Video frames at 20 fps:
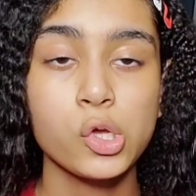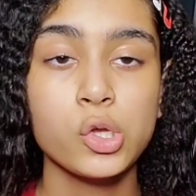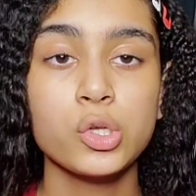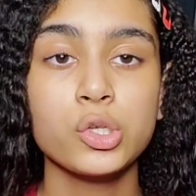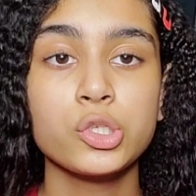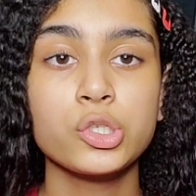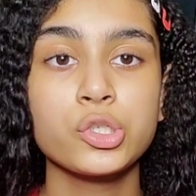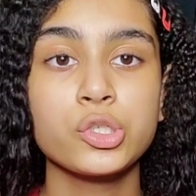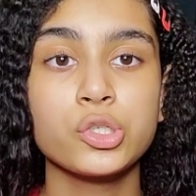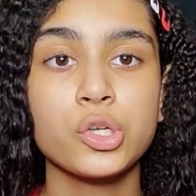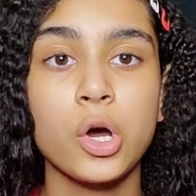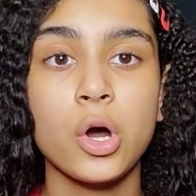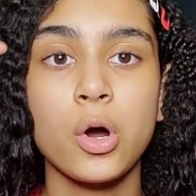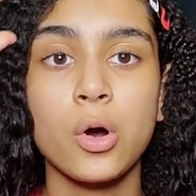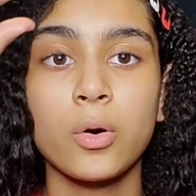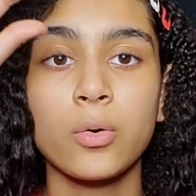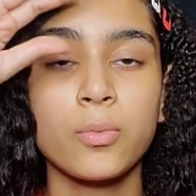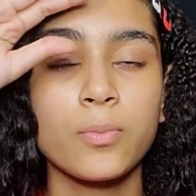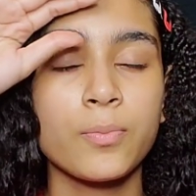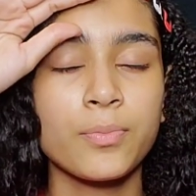
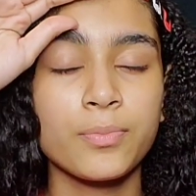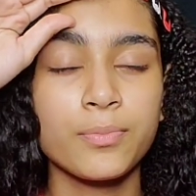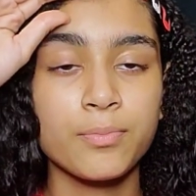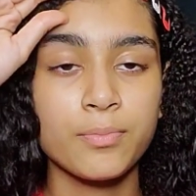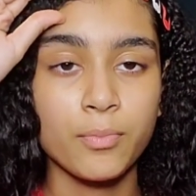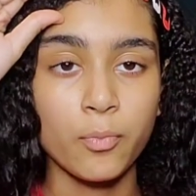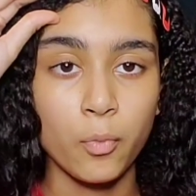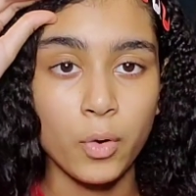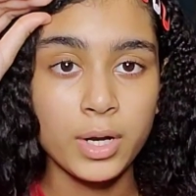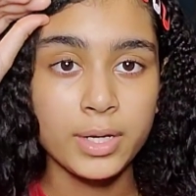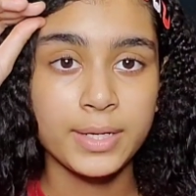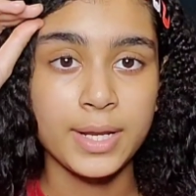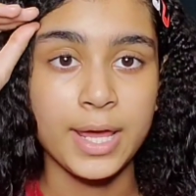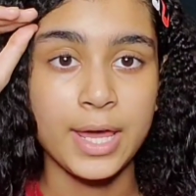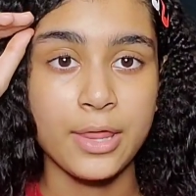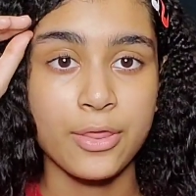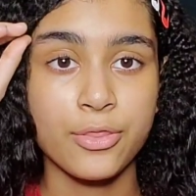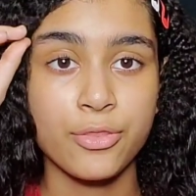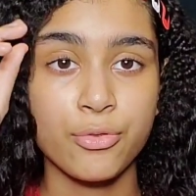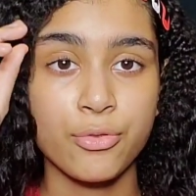So one
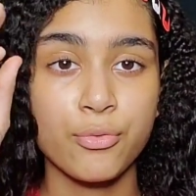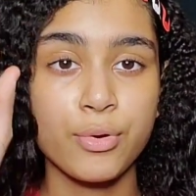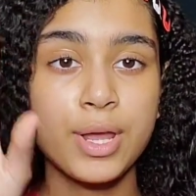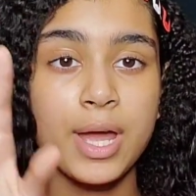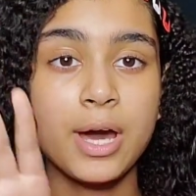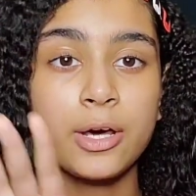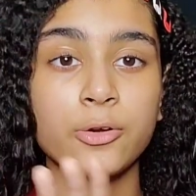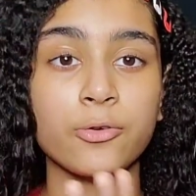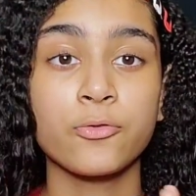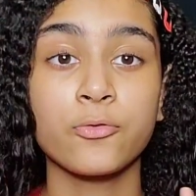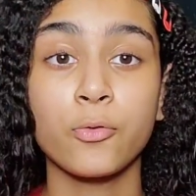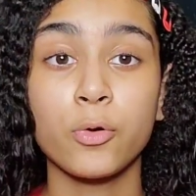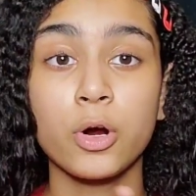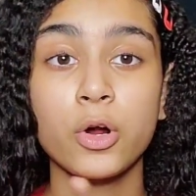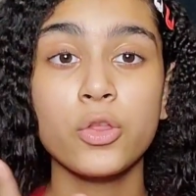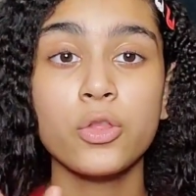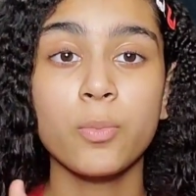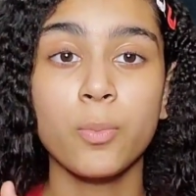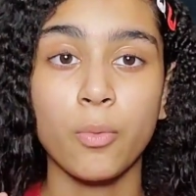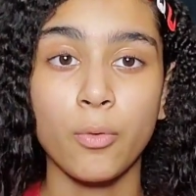day, 3 out of 4
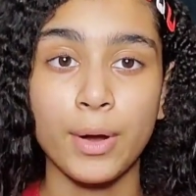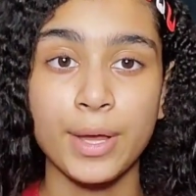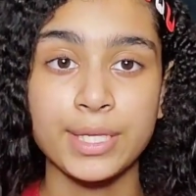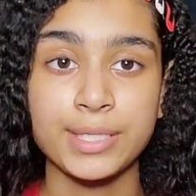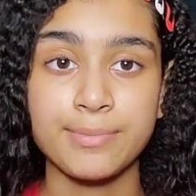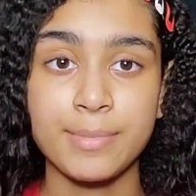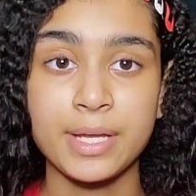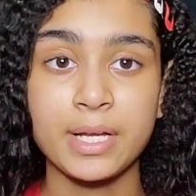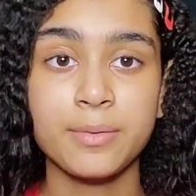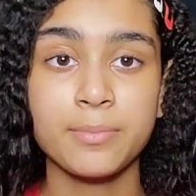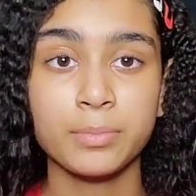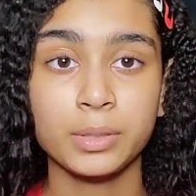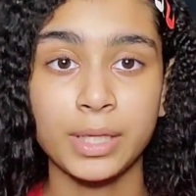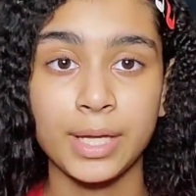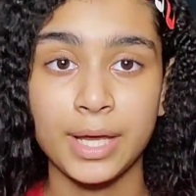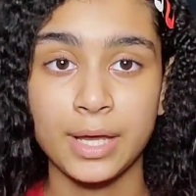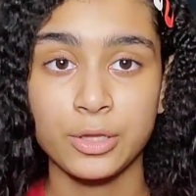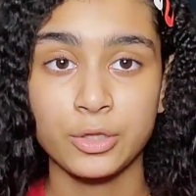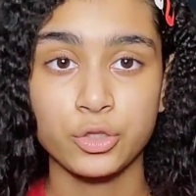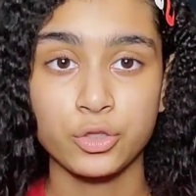of the boys make a
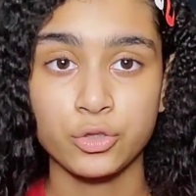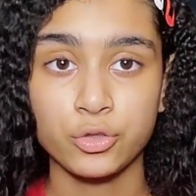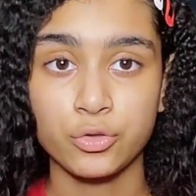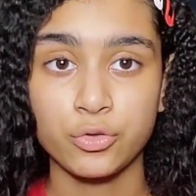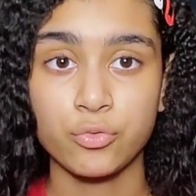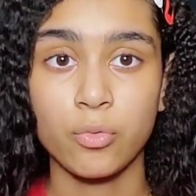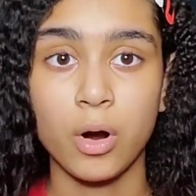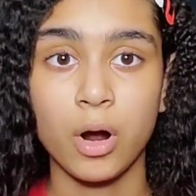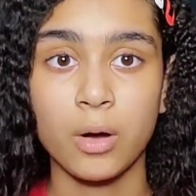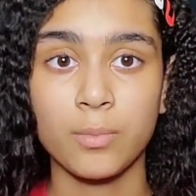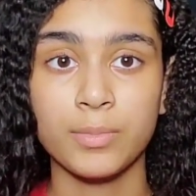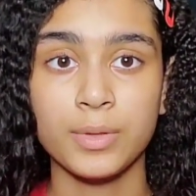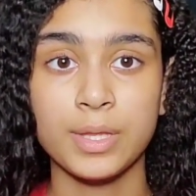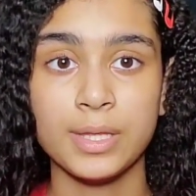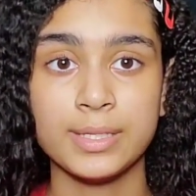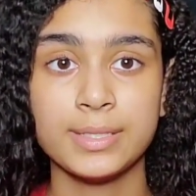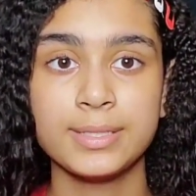plan to rob this